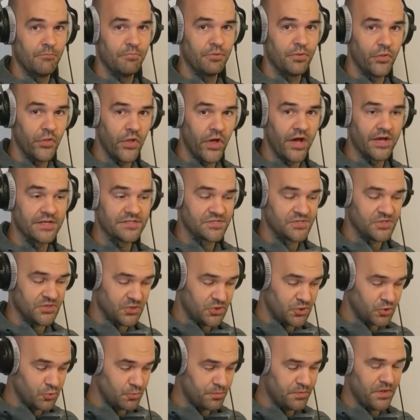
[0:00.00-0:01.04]
plus
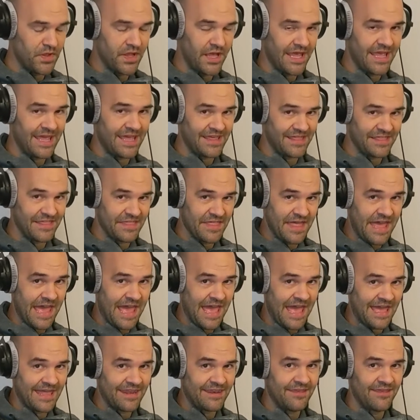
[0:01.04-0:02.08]
you playing
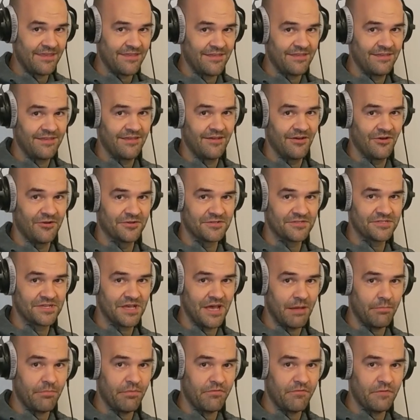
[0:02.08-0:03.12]
that on
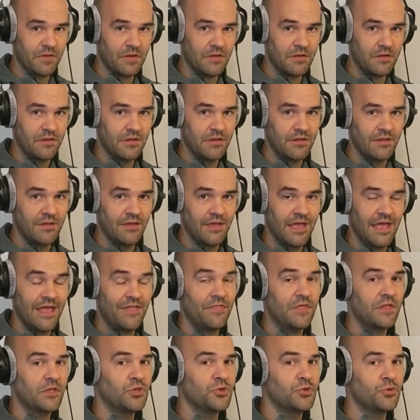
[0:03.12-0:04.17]
top of it
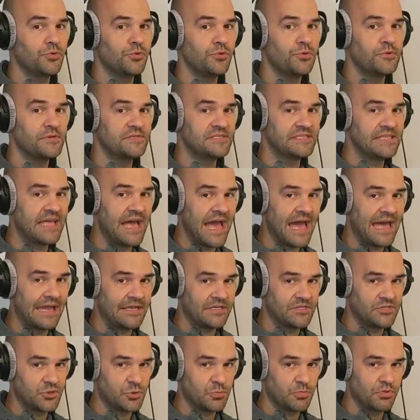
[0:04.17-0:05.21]
and then you use that
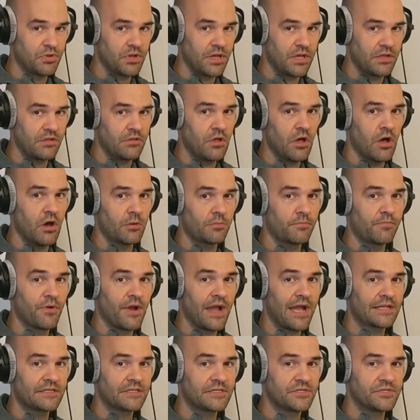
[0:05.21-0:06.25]
as your play along.
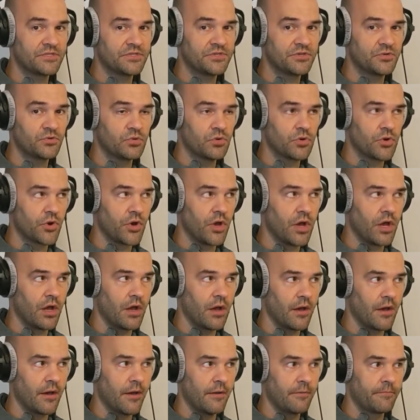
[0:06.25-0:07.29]
Practice your
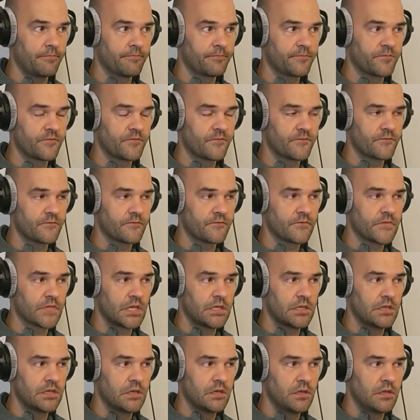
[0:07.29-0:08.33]
uh,
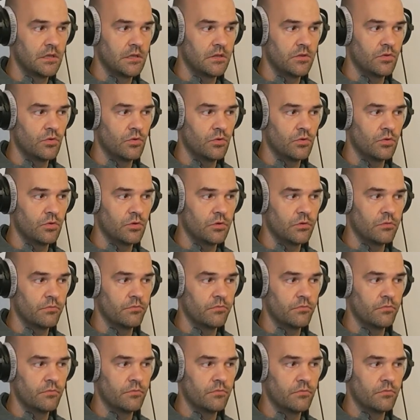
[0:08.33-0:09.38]
your
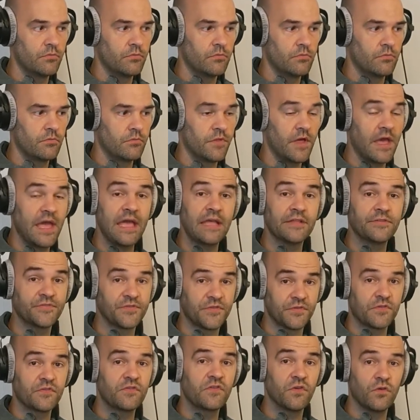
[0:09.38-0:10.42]
the head
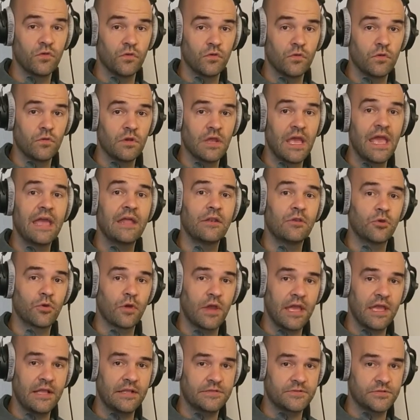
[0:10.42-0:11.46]
to the tune and your
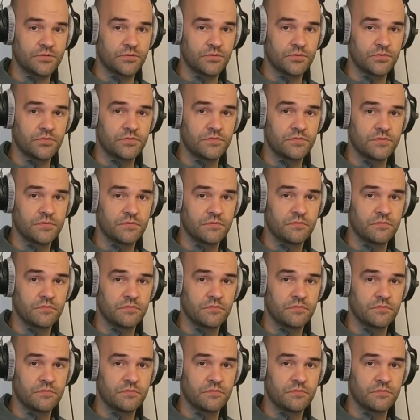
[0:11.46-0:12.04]
etude